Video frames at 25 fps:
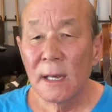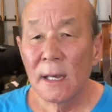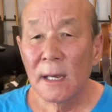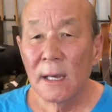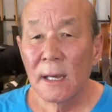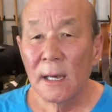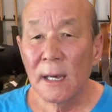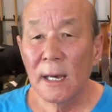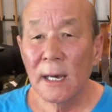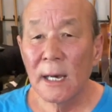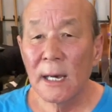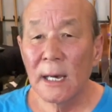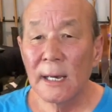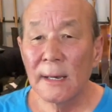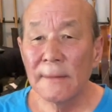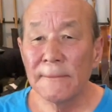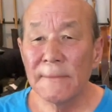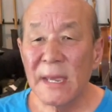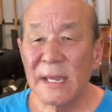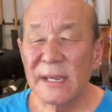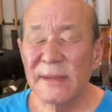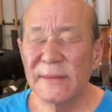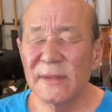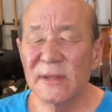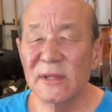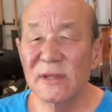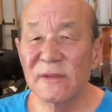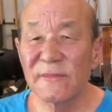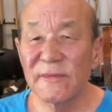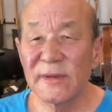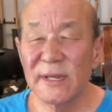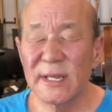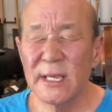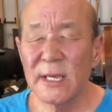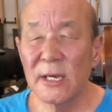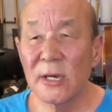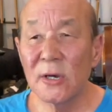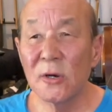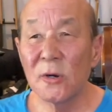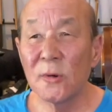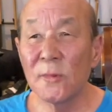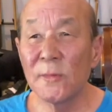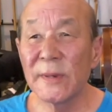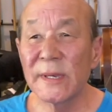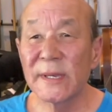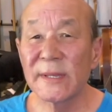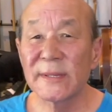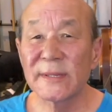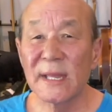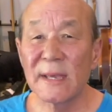I'm making this video
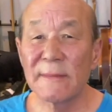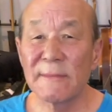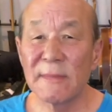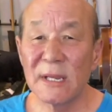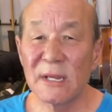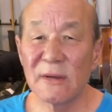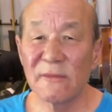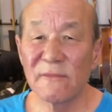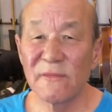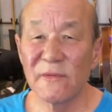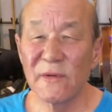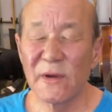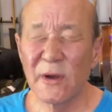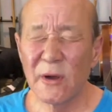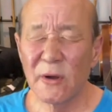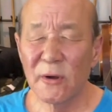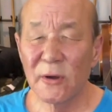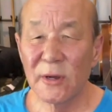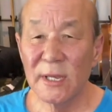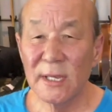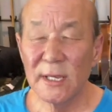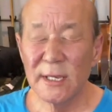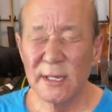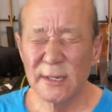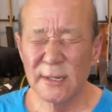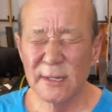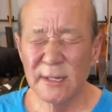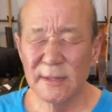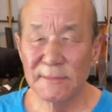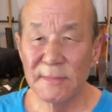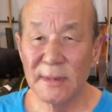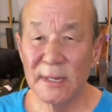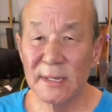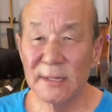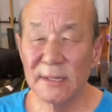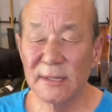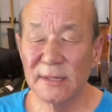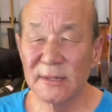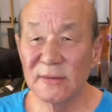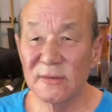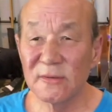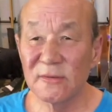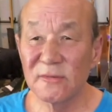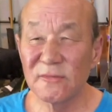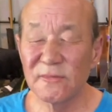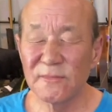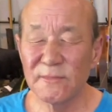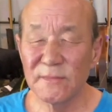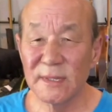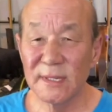because I made a very
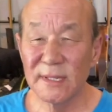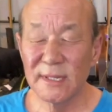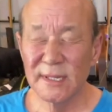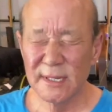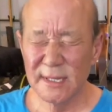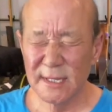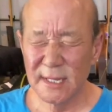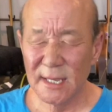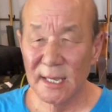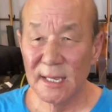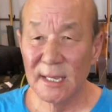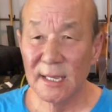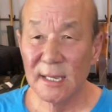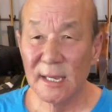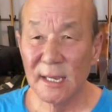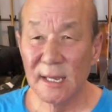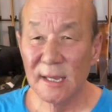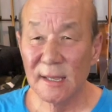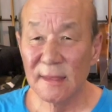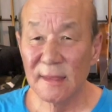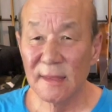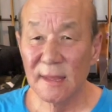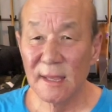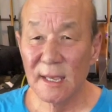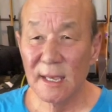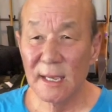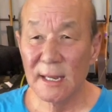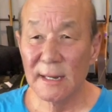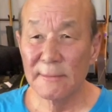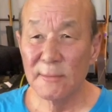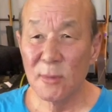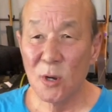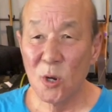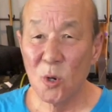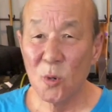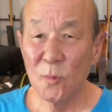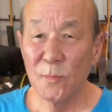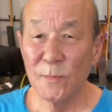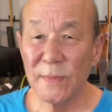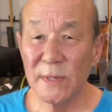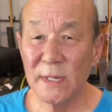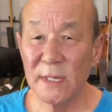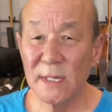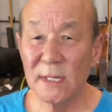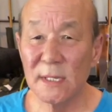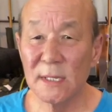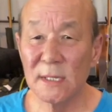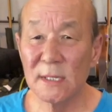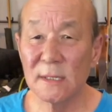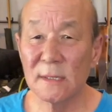expensive mistake that I'm
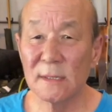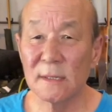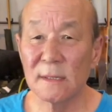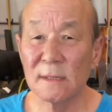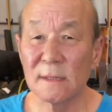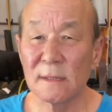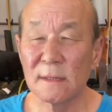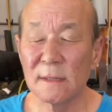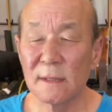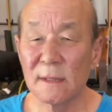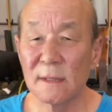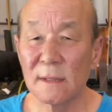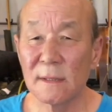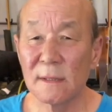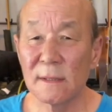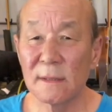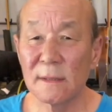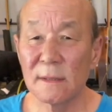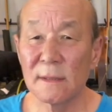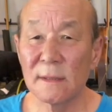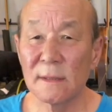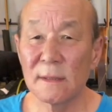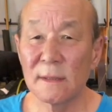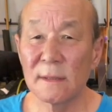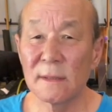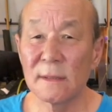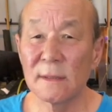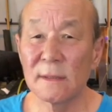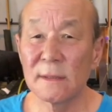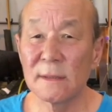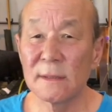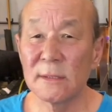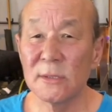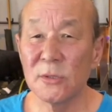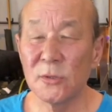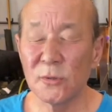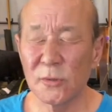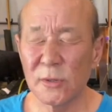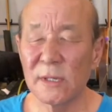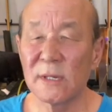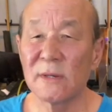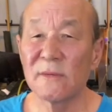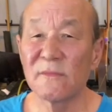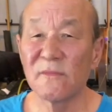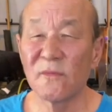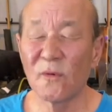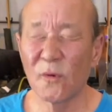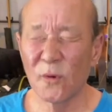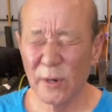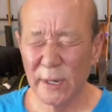hoping you can
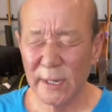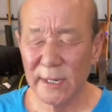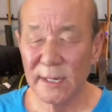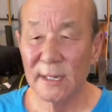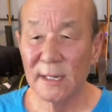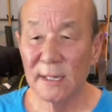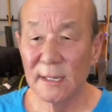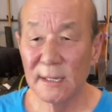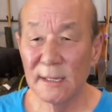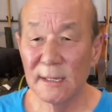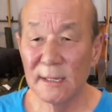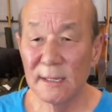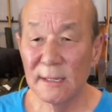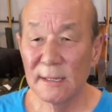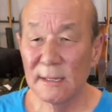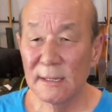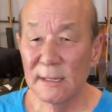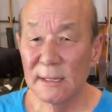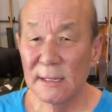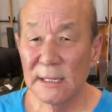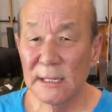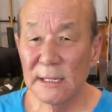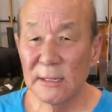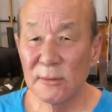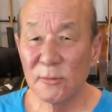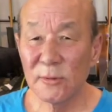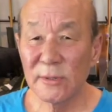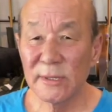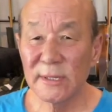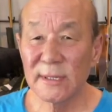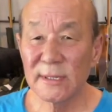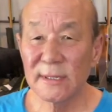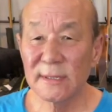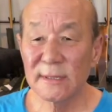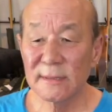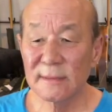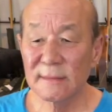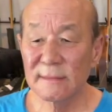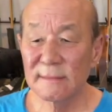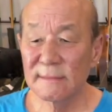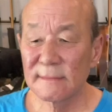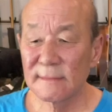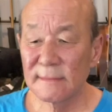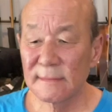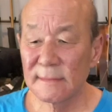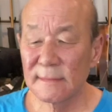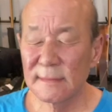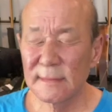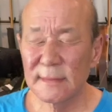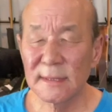avoid. It was
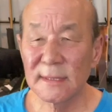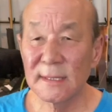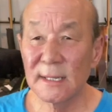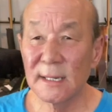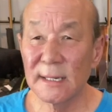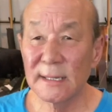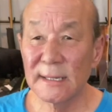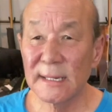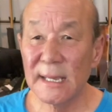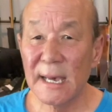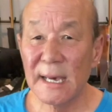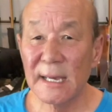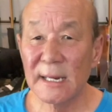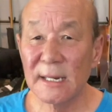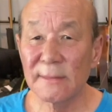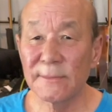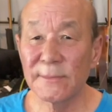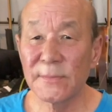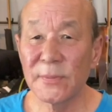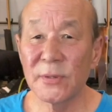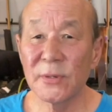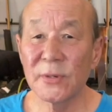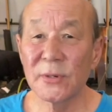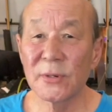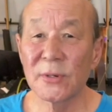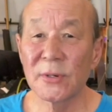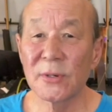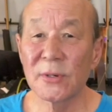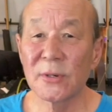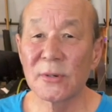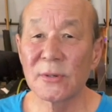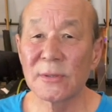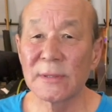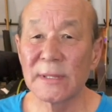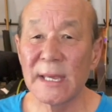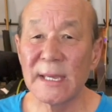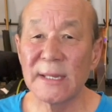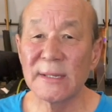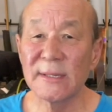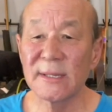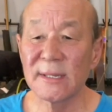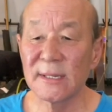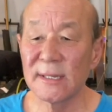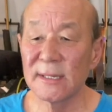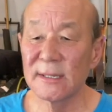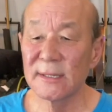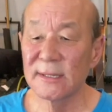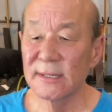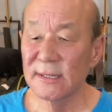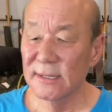done out of pure
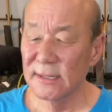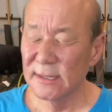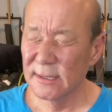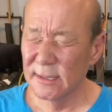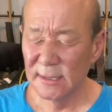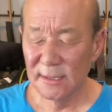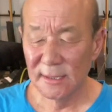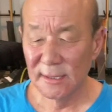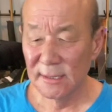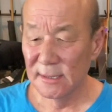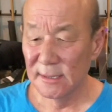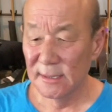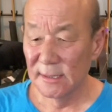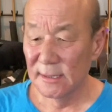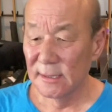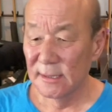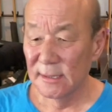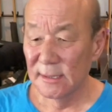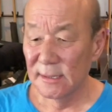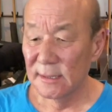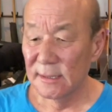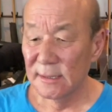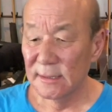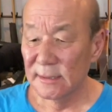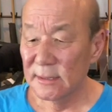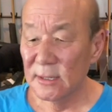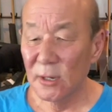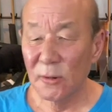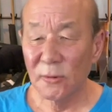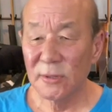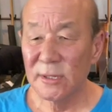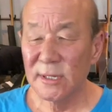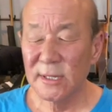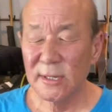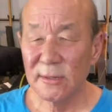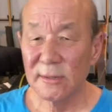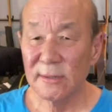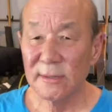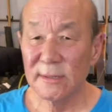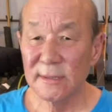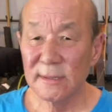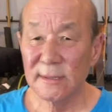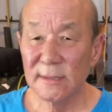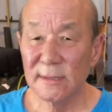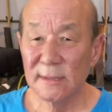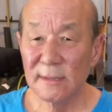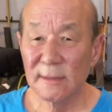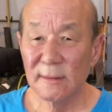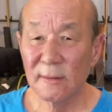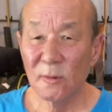laziness, no
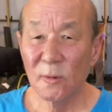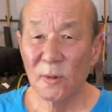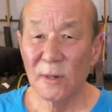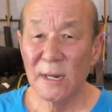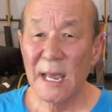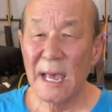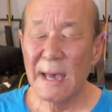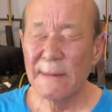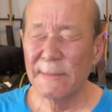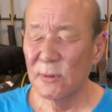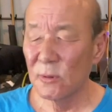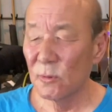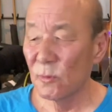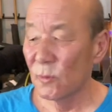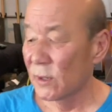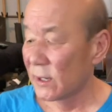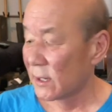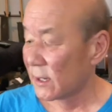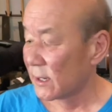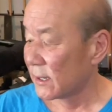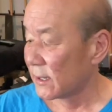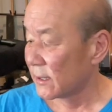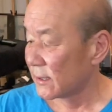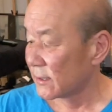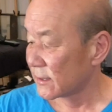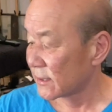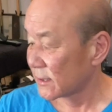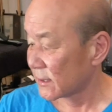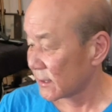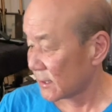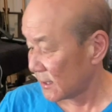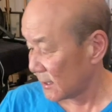excuse. What happened was,